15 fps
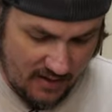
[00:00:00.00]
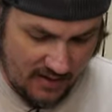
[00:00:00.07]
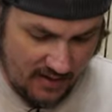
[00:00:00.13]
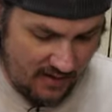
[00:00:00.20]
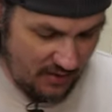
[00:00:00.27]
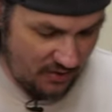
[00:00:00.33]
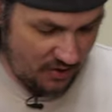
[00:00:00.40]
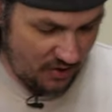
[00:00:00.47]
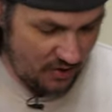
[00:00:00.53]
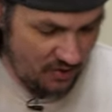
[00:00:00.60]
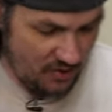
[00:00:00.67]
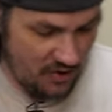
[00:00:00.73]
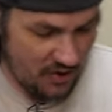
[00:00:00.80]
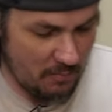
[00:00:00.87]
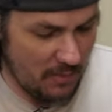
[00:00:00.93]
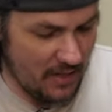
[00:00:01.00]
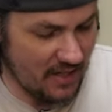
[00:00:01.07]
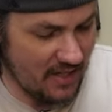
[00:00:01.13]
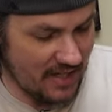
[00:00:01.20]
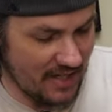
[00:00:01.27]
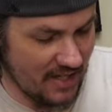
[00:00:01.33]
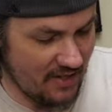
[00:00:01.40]
And this should just be
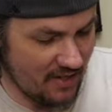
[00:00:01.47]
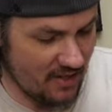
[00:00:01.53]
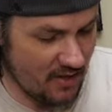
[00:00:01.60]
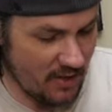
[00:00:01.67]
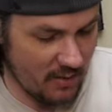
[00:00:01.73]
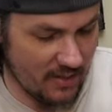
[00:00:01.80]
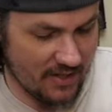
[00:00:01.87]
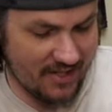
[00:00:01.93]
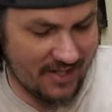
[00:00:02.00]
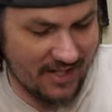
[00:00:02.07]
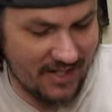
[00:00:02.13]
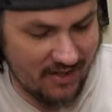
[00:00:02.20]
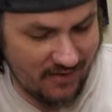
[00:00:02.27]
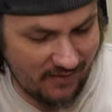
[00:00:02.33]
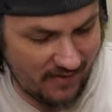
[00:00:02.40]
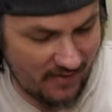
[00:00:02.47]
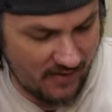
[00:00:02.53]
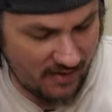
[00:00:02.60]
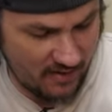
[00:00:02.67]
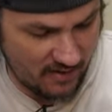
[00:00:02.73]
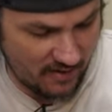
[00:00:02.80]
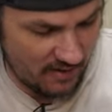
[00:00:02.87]
the ECU itself.
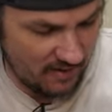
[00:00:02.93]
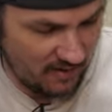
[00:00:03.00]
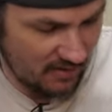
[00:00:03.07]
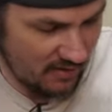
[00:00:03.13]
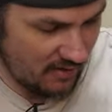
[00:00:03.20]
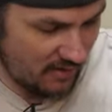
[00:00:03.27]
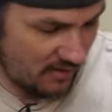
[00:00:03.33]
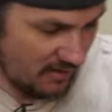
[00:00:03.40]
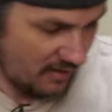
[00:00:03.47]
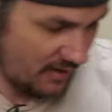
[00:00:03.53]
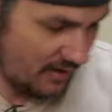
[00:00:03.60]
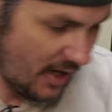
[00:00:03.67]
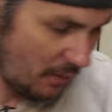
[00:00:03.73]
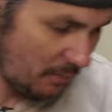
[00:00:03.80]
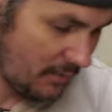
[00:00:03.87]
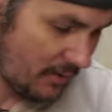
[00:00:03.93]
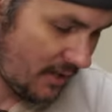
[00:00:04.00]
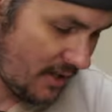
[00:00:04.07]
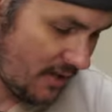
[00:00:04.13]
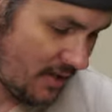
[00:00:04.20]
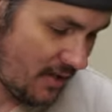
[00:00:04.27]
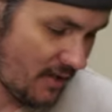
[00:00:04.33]
No,
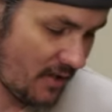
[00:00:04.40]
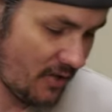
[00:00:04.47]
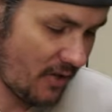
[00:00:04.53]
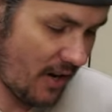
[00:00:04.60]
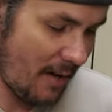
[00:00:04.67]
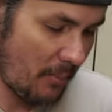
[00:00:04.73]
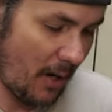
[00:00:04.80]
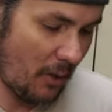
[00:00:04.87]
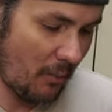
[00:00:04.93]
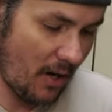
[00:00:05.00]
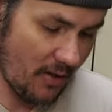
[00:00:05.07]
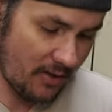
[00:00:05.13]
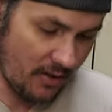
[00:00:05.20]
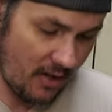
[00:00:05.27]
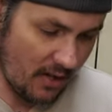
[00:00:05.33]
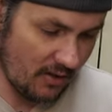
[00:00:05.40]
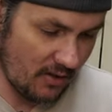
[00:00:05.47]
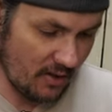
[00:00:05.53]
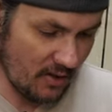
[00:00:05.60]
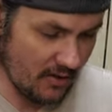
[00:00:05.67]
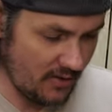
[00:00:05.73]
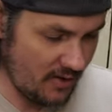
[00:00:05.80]
this is the drive-by-wire throttle
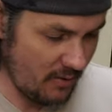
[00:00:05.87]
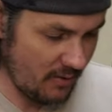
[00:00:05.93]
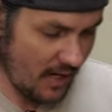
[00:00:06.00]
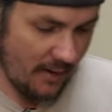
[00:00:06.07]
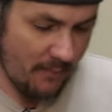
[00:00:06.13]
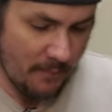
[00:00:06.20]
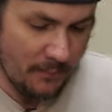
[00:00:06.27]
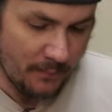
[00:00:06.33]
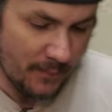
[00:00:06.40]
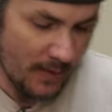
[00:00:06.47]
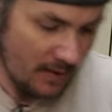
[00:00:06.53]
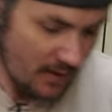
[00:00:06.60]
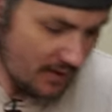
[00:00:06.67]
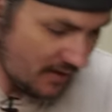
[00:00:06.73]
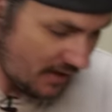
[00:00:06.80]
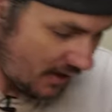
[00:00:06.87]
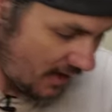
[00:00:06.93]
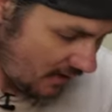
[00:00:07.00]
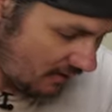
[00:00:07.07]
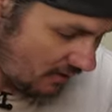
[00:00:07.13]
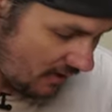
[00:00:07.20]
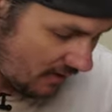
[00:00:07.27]
harness. Okay,
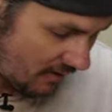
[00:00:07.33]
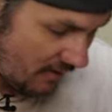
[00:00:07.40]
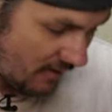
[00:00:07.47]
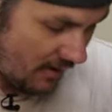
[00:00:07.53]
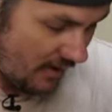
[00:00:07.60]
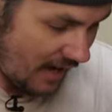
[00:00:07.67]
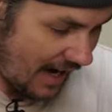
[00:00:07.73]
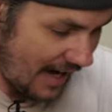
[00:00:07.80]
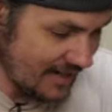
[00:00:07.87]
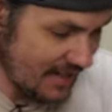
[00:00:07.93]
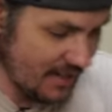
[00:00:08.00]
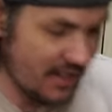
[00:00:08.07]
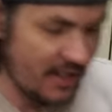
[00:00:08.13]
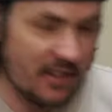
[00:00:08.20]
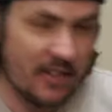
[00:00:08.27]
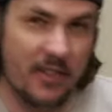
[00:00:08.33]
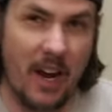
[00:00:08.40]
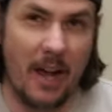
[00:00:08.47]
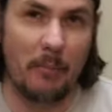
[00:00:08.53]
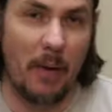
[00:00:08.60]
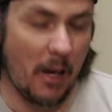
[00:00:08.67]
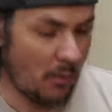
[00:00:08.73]
so I did get the
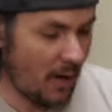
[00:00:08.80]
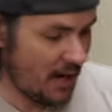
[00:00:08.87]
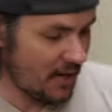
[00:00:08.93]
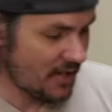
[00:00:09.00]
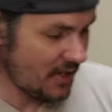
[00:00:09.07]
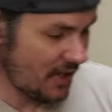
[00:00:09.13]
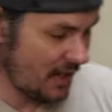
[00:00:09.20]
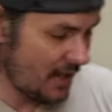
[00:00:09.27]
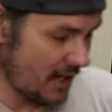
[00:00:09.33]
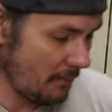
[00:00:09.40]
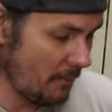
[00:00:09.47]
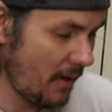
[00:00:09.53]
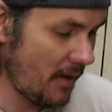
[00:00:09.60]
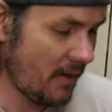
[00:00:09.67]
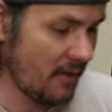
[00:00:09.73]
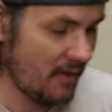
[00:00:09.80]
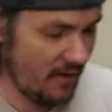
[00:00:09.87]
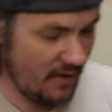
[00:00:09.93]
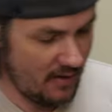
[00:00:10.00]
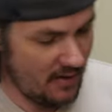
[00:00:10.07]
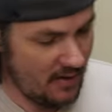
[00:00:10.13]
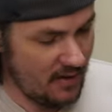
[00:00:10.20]
drive-by-wire set up.
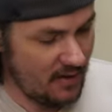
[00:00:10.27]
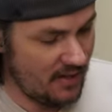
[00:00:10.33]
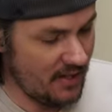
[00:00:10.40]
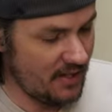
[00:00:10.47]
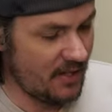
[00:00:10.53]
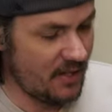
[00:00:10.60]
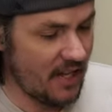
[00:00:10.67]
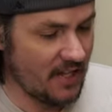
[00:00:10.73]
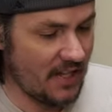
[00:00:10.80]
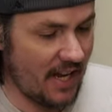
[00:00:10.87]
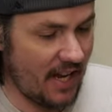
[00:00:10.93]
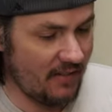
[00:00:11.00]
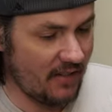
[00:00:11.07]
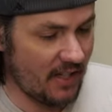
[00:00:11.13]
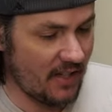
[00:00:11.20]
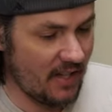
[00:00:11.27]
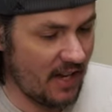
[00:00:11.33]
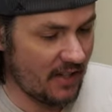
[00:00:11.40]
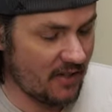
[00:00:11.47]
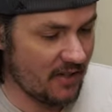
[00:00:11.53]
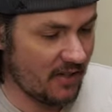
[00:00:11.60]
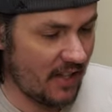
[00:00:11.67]
This does have the
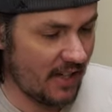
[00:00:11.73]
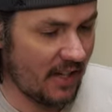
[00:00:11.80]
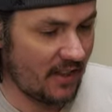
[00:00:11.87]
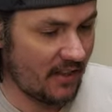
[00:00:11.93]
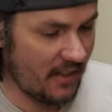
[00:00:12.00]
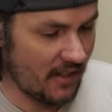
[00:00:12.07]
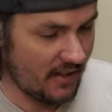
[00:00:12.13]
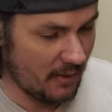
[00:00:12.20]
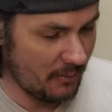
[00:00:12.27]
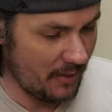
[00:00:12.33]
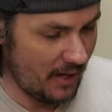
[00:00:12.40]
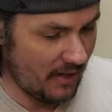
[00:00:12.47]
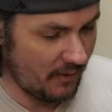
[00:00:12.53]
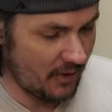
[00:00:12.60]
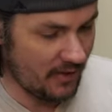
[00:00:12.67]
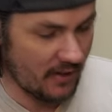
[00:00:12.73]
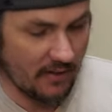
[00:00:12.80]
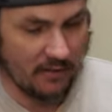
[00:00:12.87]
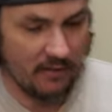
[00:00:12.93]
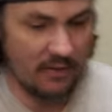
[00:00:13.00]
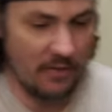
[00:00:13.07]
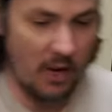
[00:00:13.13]
connectors like I thought that it would have on
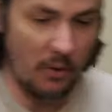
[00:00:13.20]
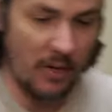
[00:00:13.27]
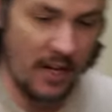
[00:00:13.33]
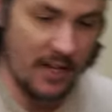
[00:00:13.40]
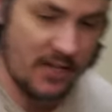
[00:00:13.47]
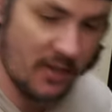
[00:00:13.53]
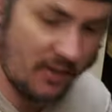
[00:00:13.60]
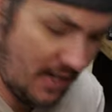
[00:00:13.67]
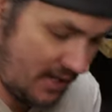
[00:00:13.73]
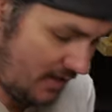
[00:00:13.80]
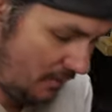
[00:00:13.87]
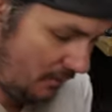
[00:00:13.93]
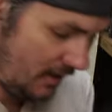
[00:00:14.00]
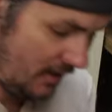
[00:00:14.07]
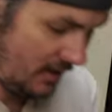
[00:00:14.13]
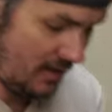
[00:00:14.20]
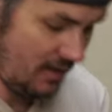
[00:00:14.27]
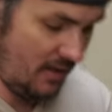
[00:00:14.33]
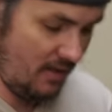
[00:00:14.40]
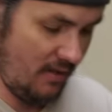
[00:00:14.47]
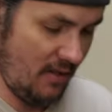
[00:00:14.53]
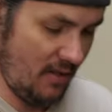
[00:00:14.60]
there. Okay, so I see what it is.